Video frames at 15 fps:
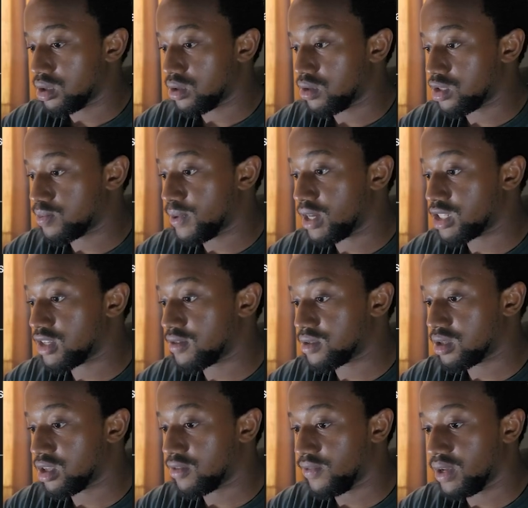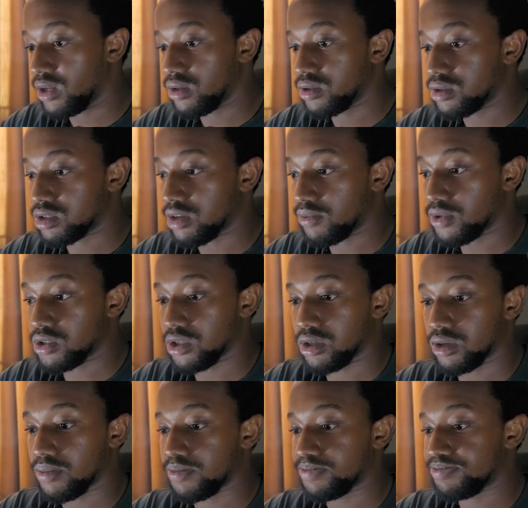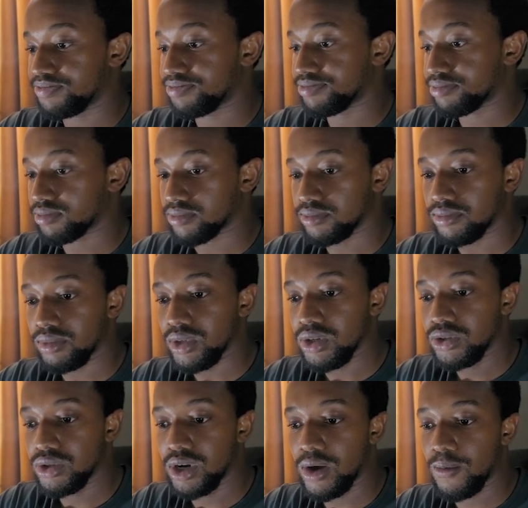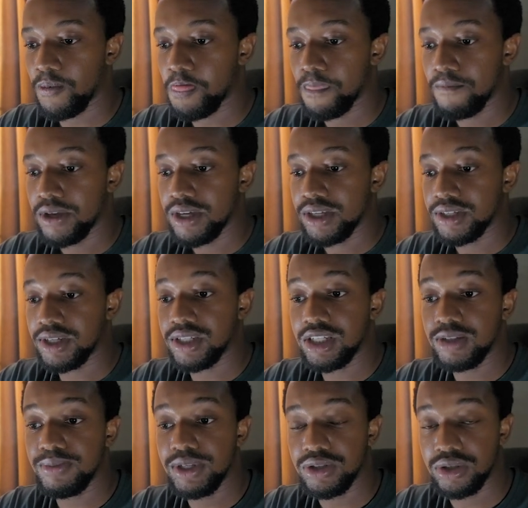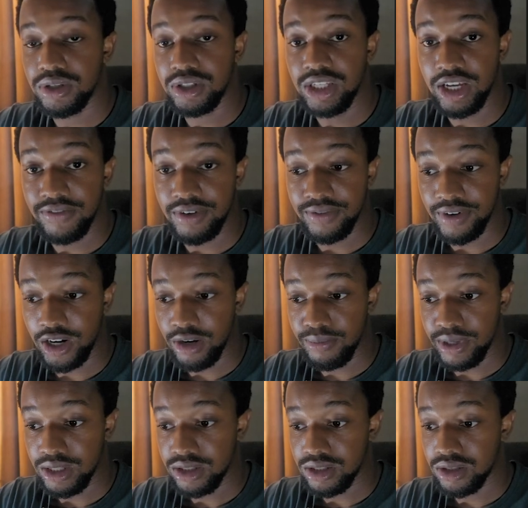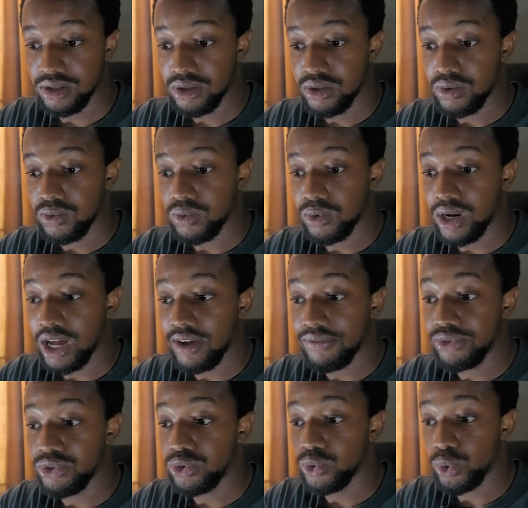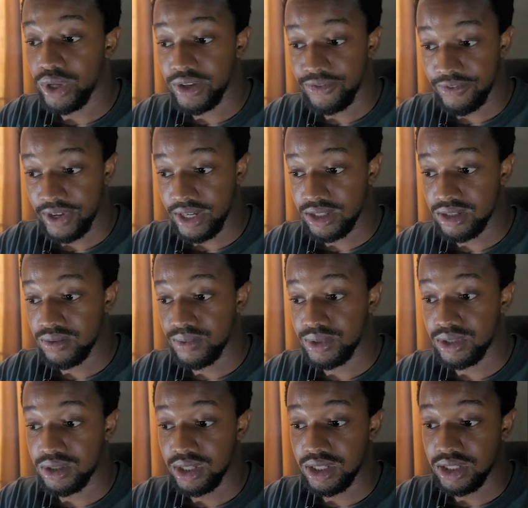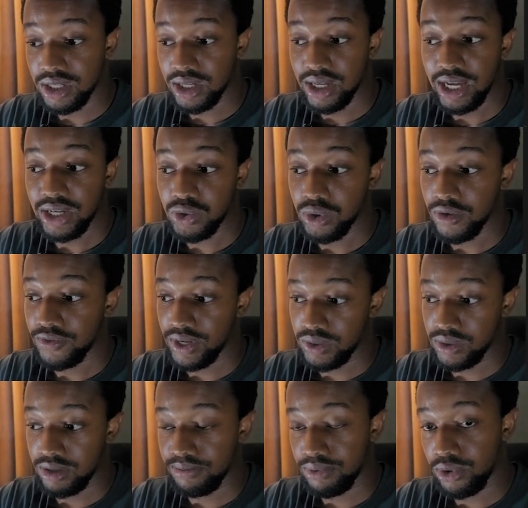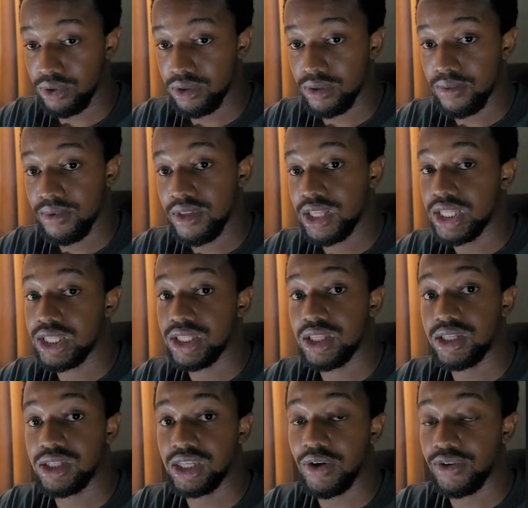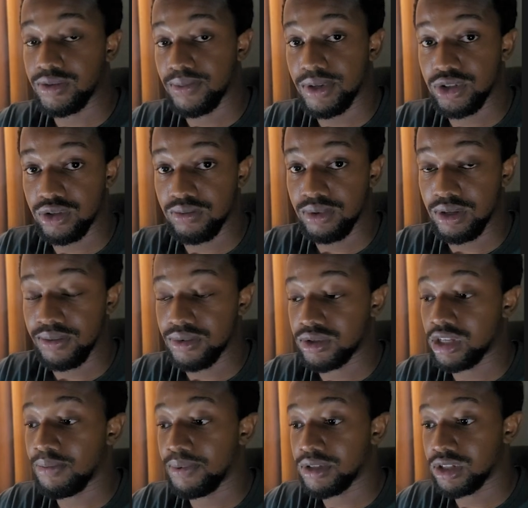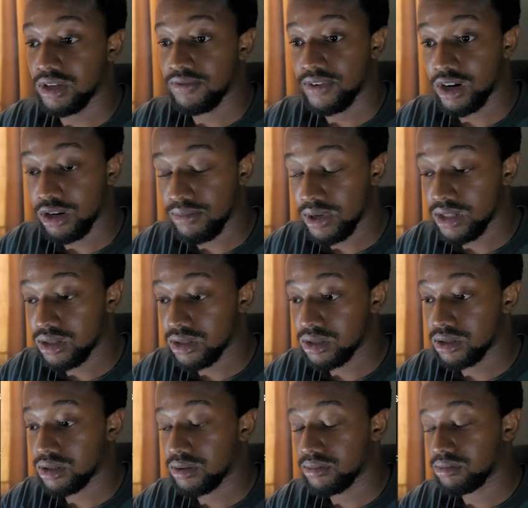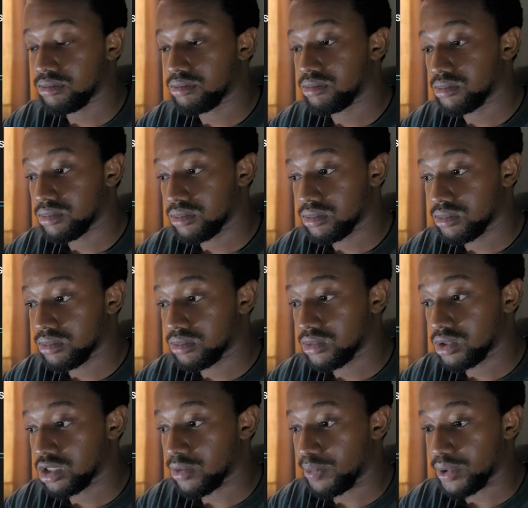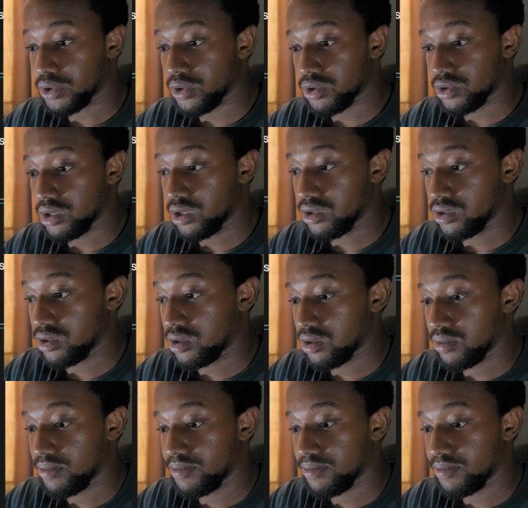respective state file separated. So now, changes made to the dev environment will have no effect to the staging and no effect to the prod. This is how it's meant to be. Separate environments, separate concerns.